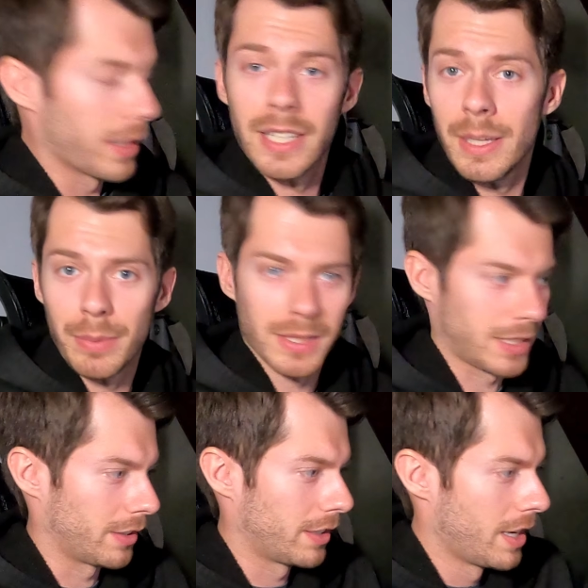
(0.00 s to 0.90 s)
We're gonna keep this
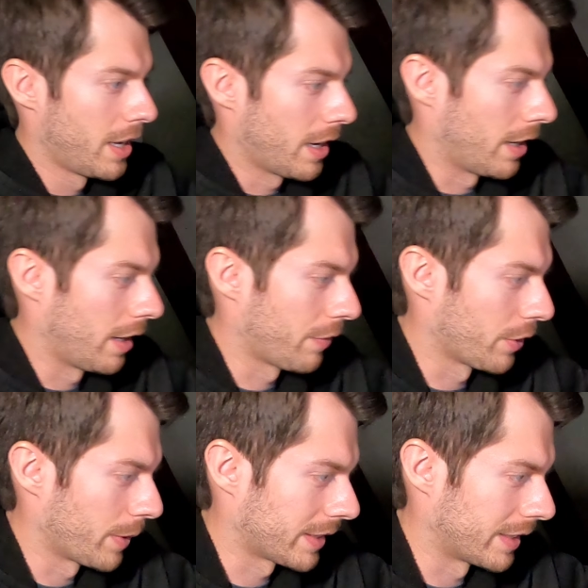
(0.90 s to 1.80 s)
here for
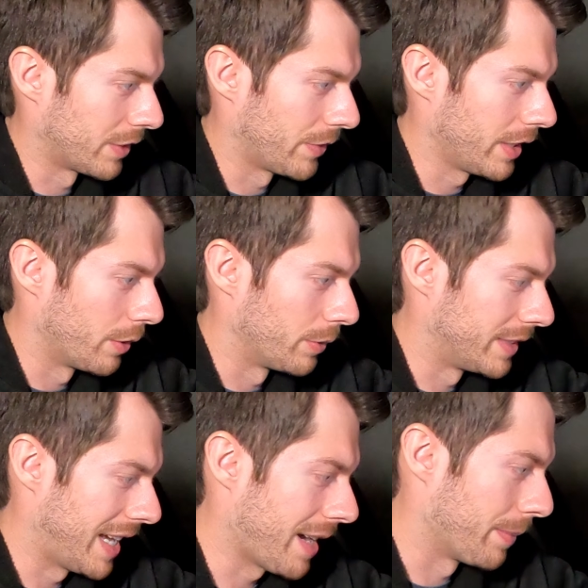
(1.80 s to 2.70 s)
the rest of this video.
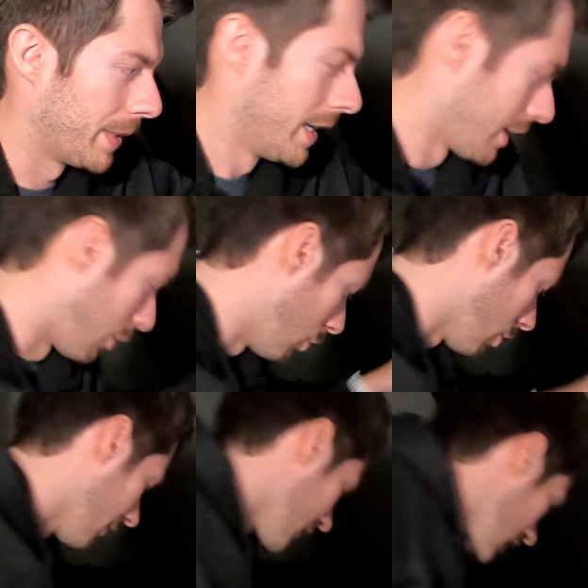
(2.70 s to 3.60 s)
Damn, cool.